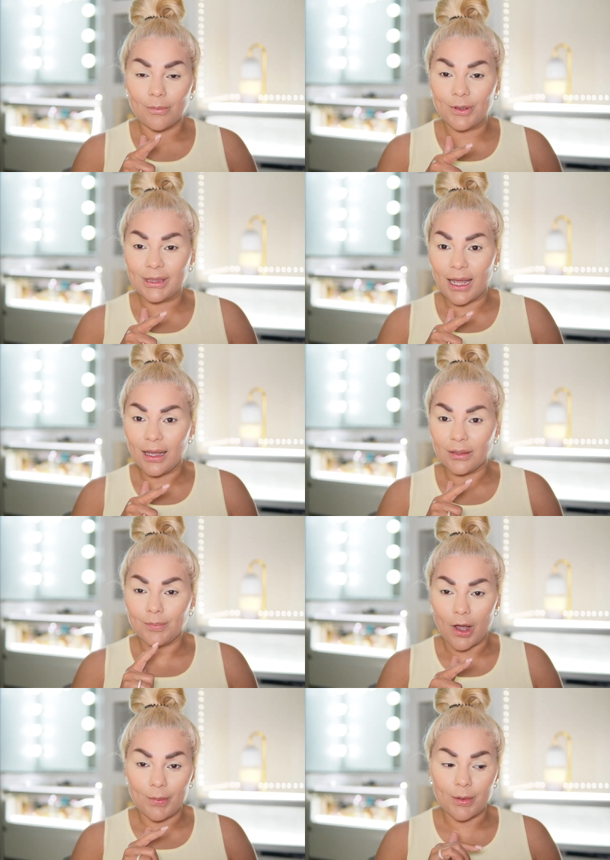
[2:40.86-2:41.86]
but that
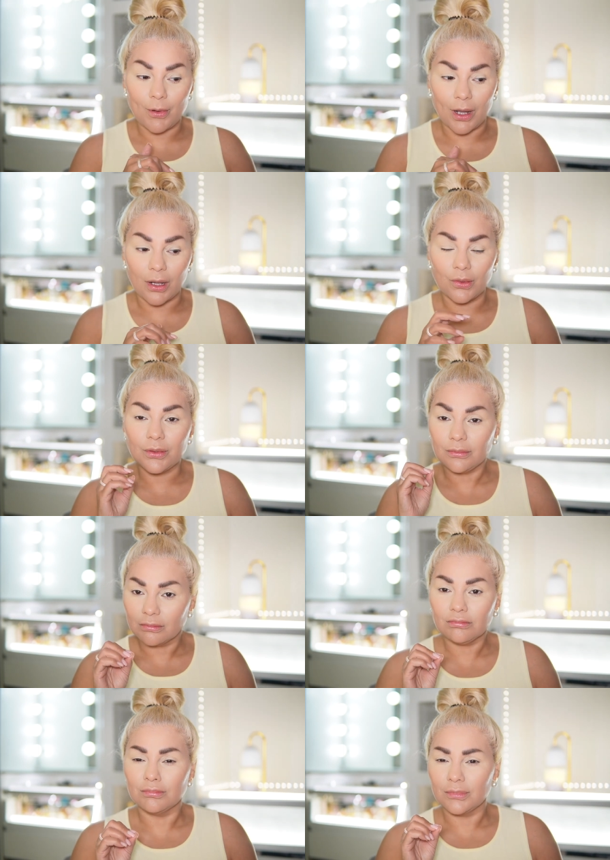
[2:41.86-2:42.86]
Bobbi Brown,
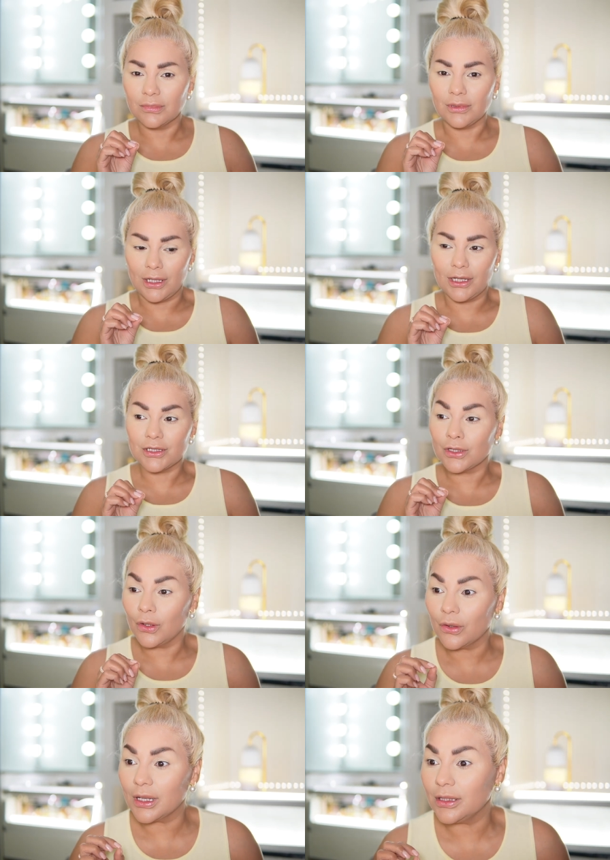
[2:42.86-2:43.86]
is
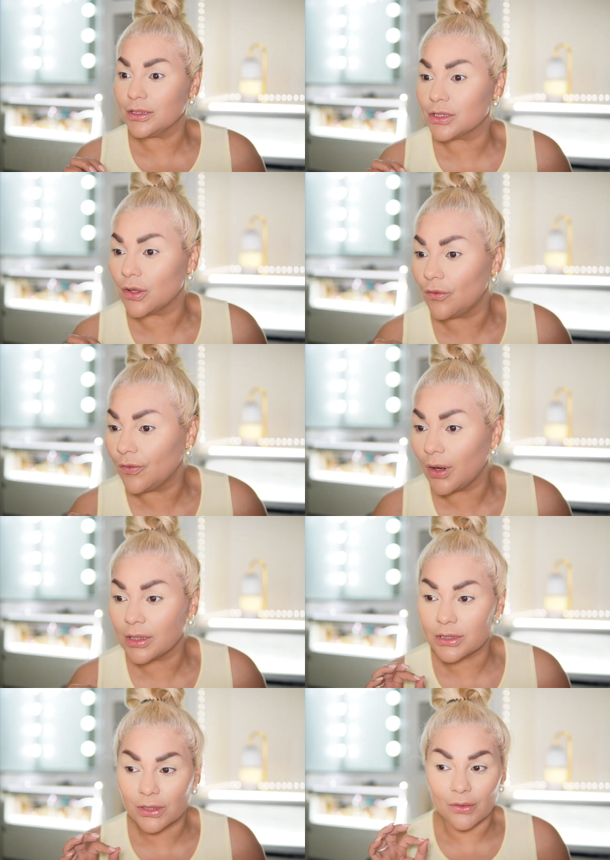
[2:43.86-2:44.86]
looking so far,
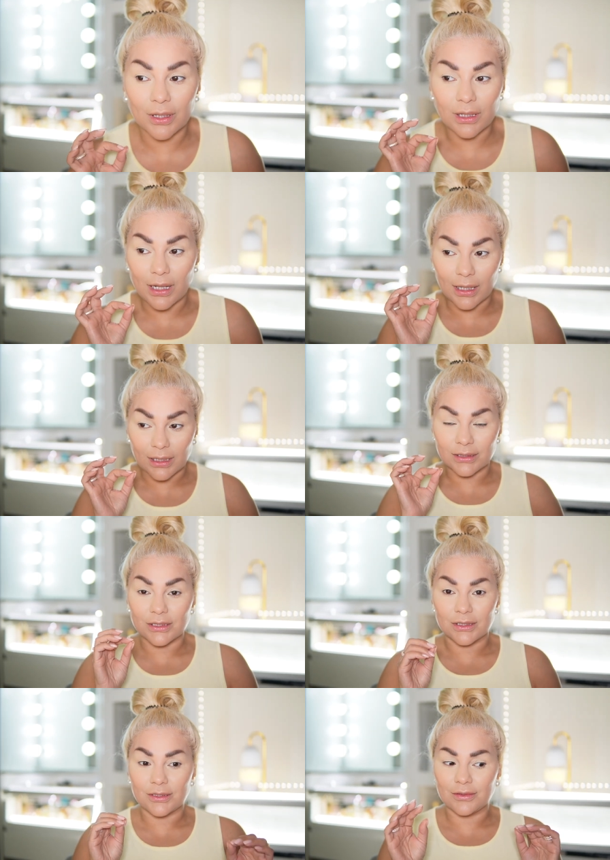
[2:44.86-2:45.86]
it's looking like
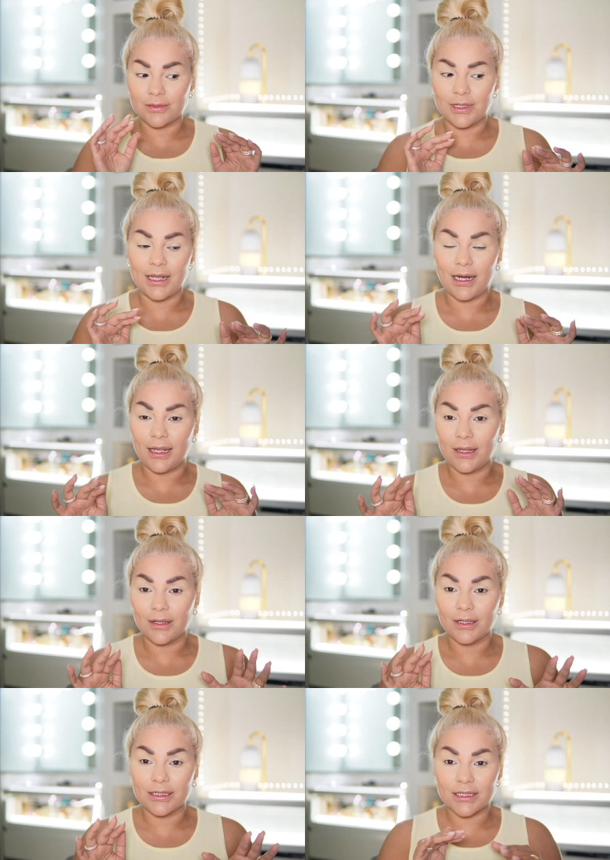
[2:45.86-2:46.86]
it's gonna,
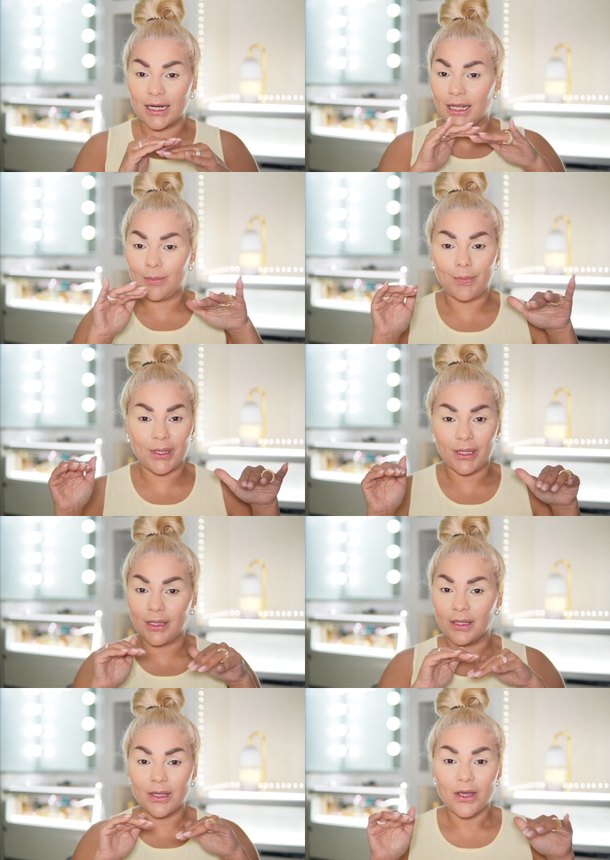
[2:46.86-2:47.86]
it's gonna
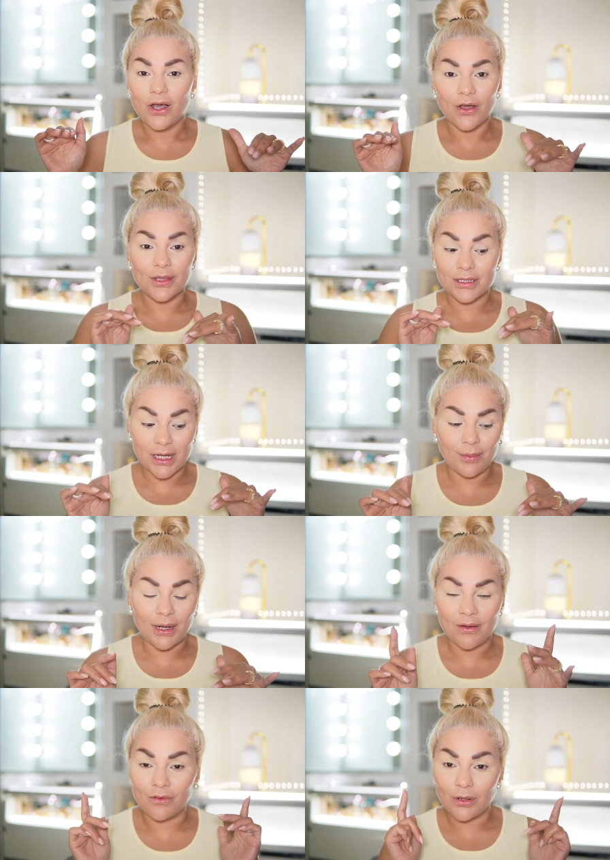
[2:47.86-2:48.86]
be on the same
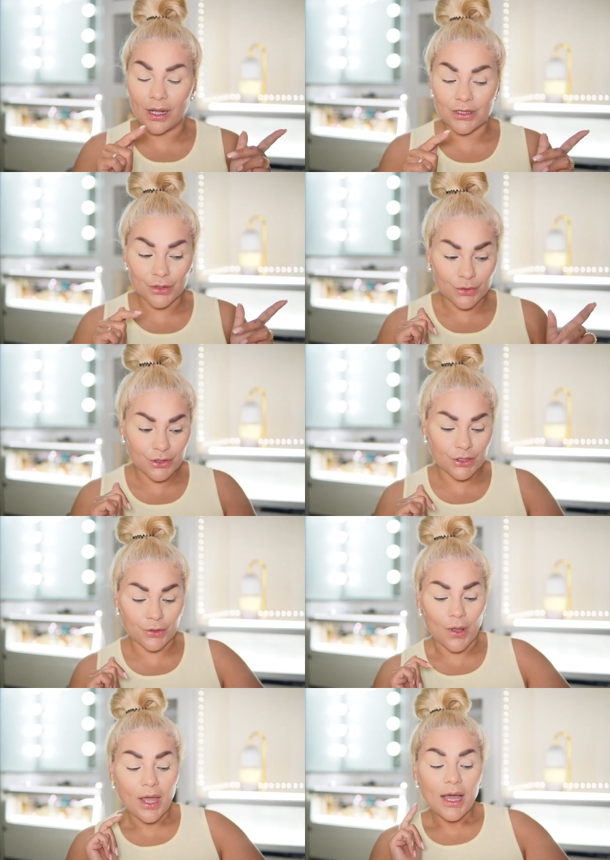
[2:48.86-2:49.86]
level as those
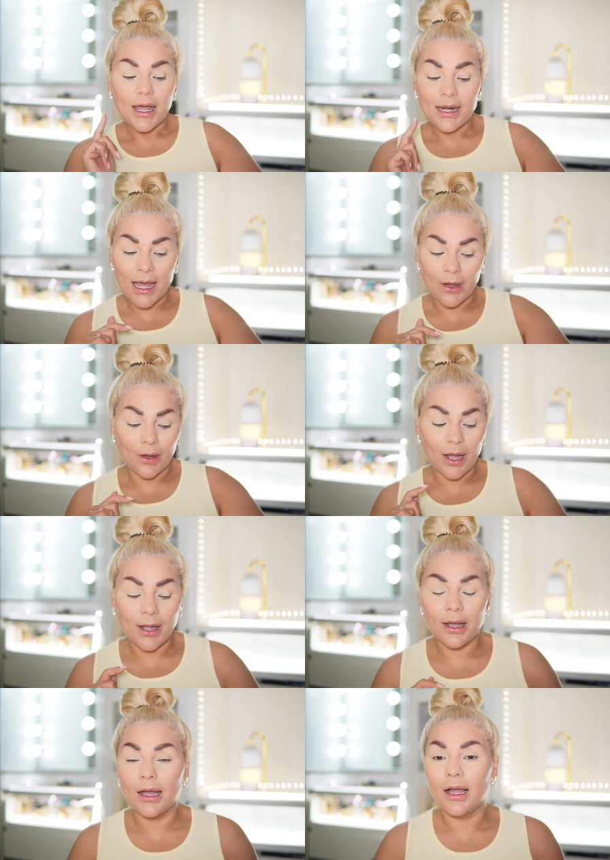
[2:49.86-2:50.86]
two. Now,
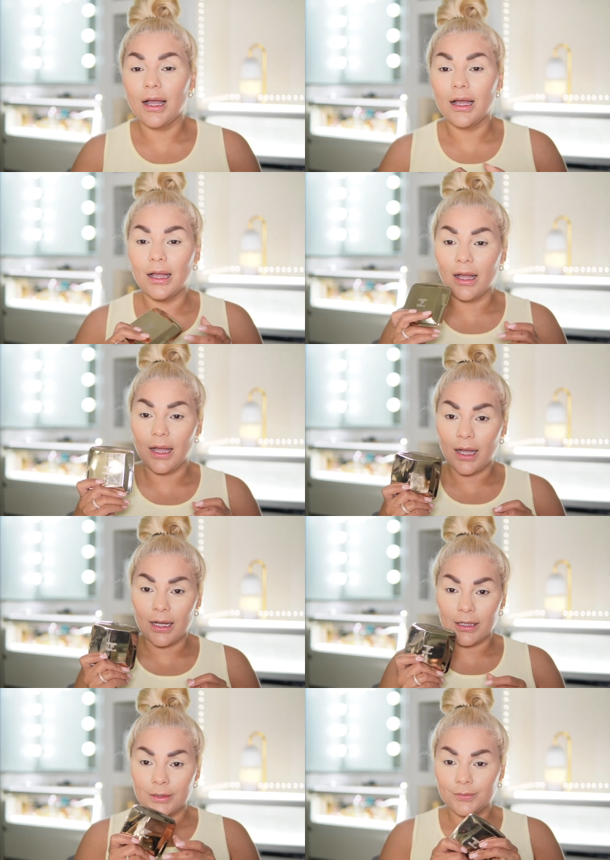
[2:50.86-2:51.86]

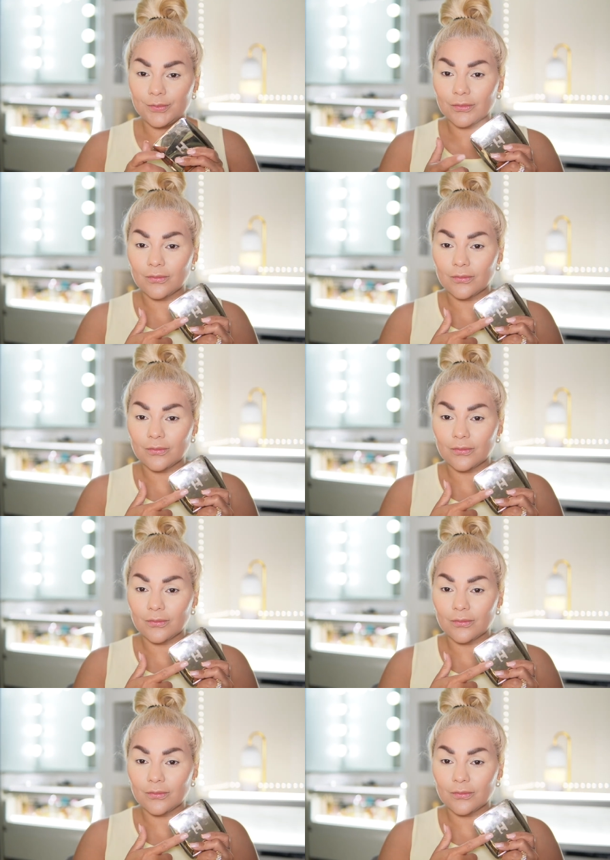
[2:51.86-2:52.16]
um,